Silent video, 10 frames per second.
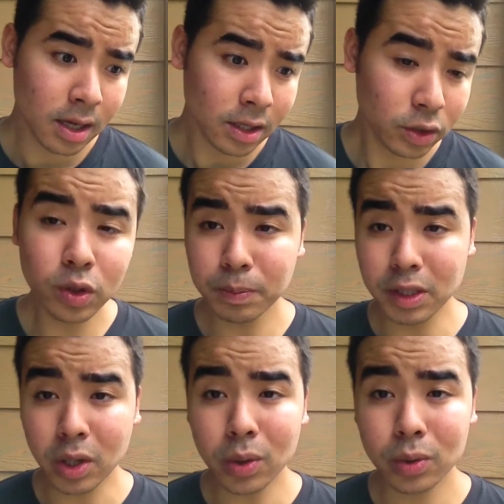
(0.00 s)
truth be
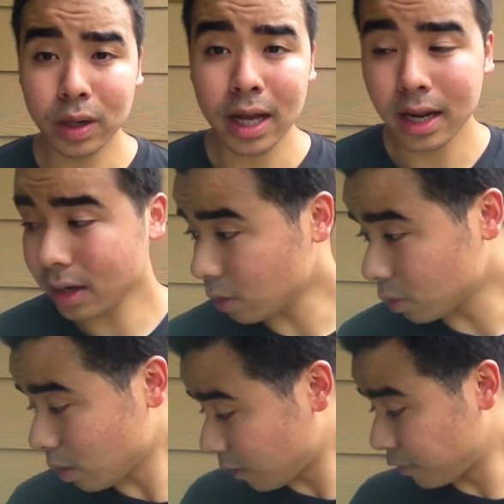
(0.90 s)
told, and I know
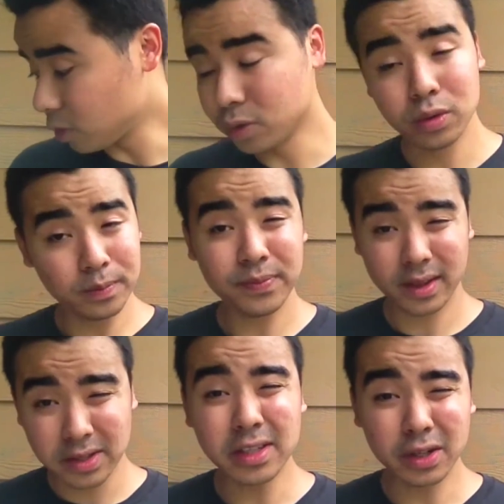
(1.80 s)
quite a few,
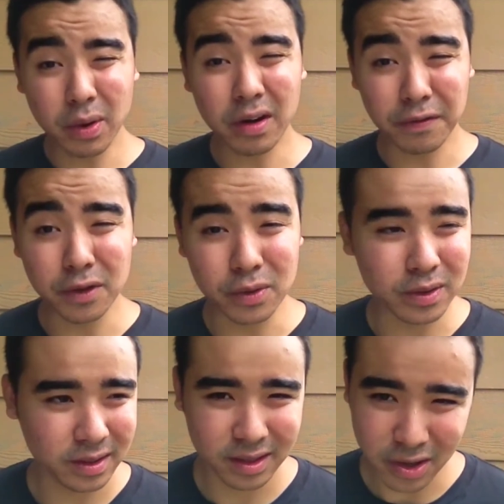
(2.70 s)
seen quite a few,
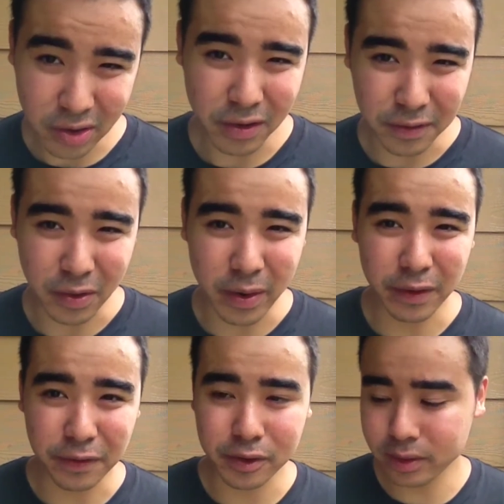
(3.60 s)
heard of quite a
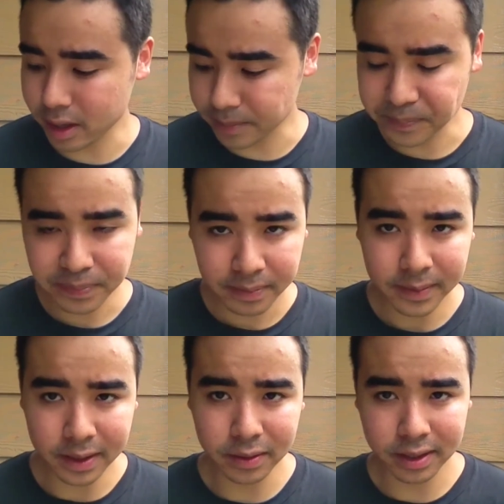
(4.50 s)
few that
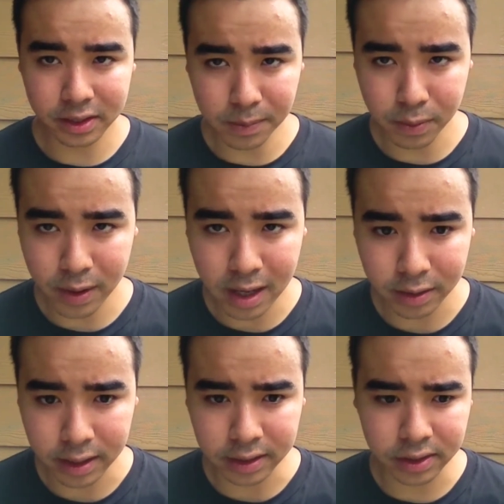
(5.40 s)
they jump around,
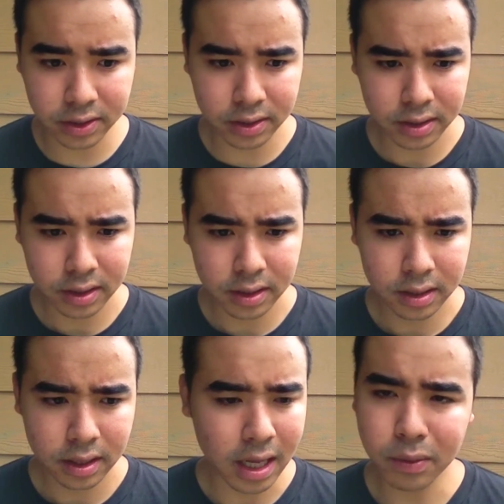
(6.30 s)
and
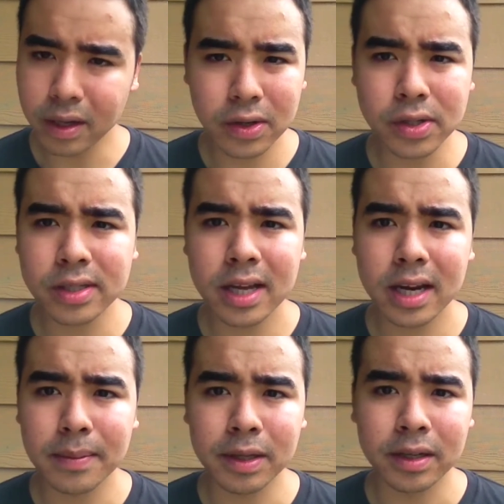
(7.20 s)
I don't understand. I
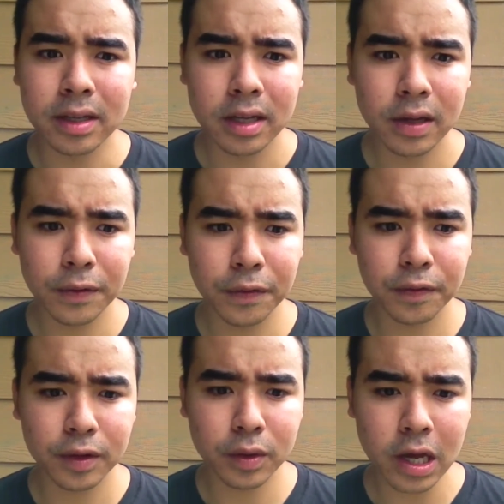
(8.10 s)
mean, if
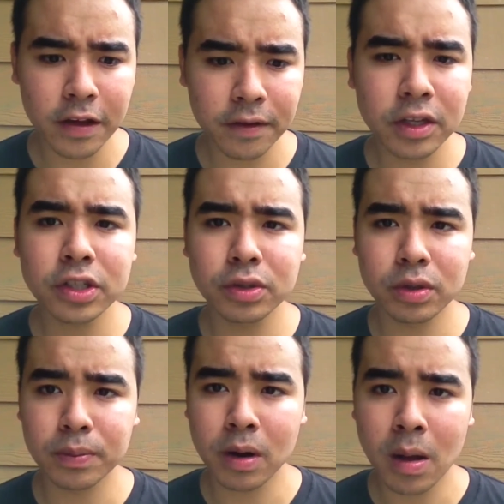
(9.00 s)
you have issues or
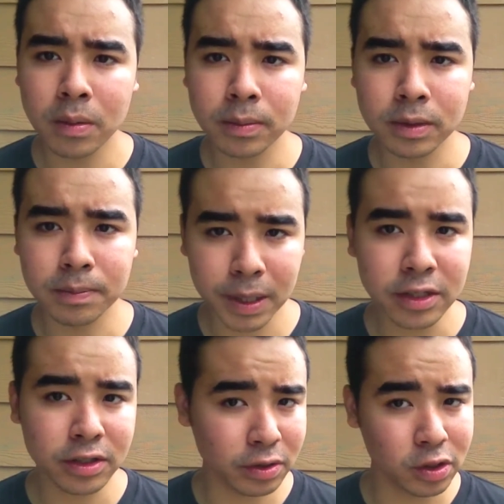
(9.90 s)
problems,
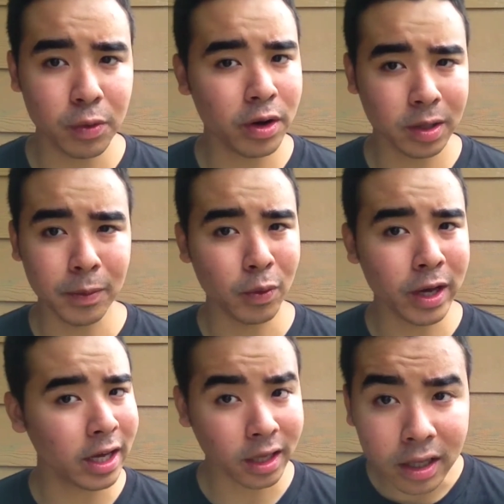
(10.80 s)
best you square them
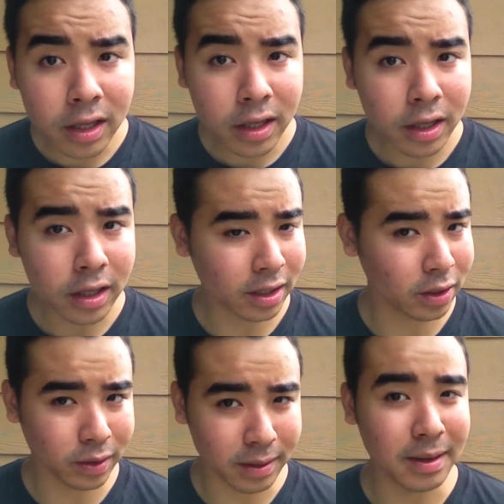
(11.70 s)
away,
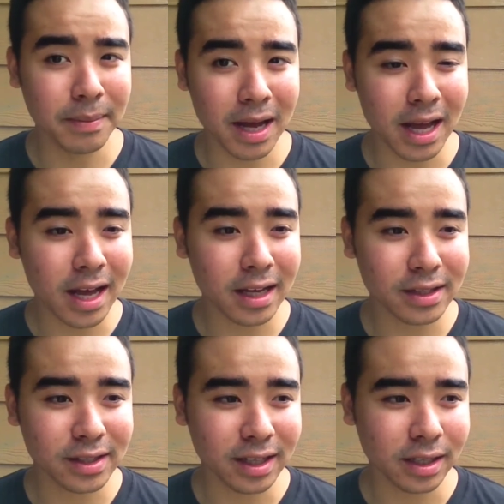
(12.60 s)
in my
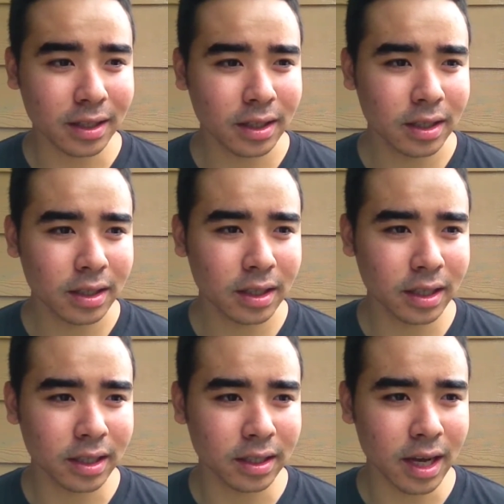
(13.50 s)
eyes,
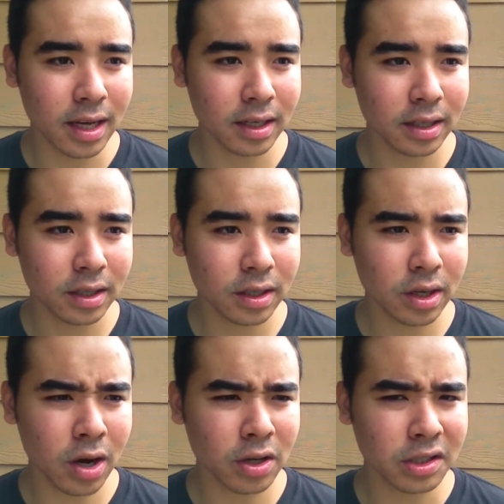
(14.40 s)
and not
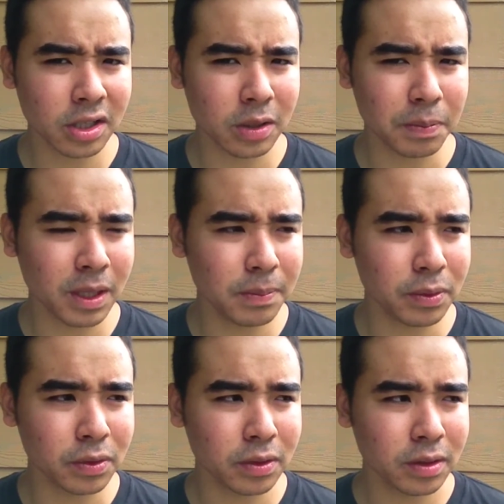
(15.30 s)
cause other
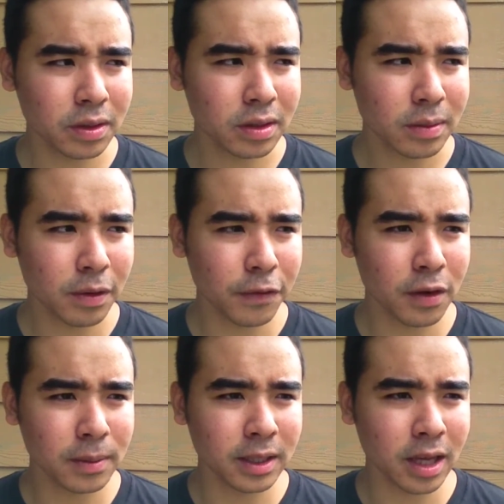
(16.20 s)
people,
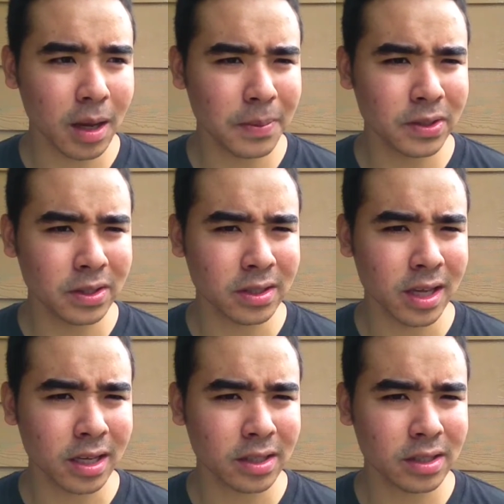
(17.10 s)
preferably the opposite
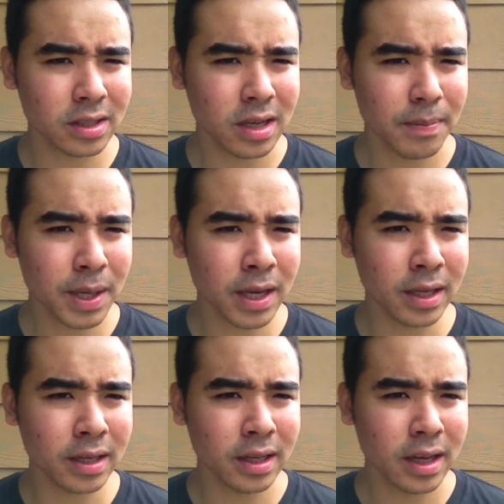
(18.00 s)
sex,
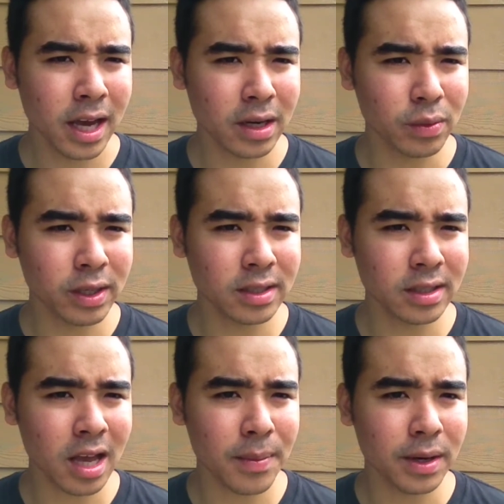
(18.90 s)
pain and a waste of
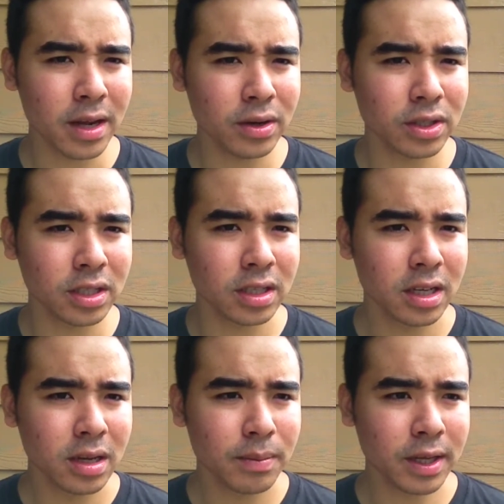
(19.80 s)
time and energy
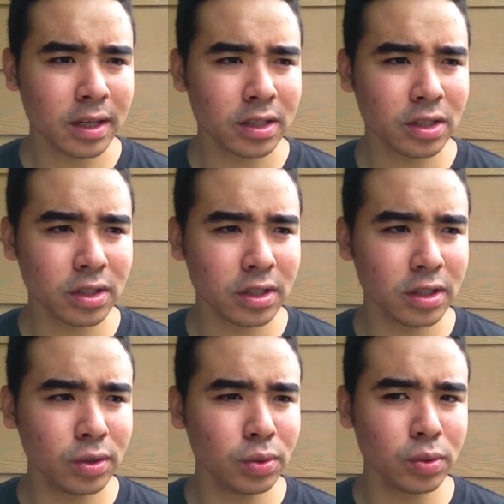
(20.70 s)
because
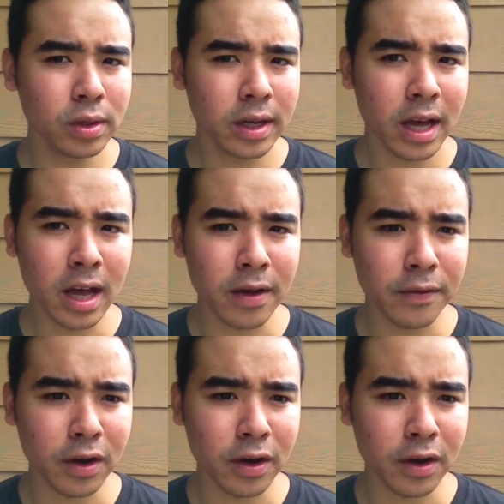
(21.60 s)
you have a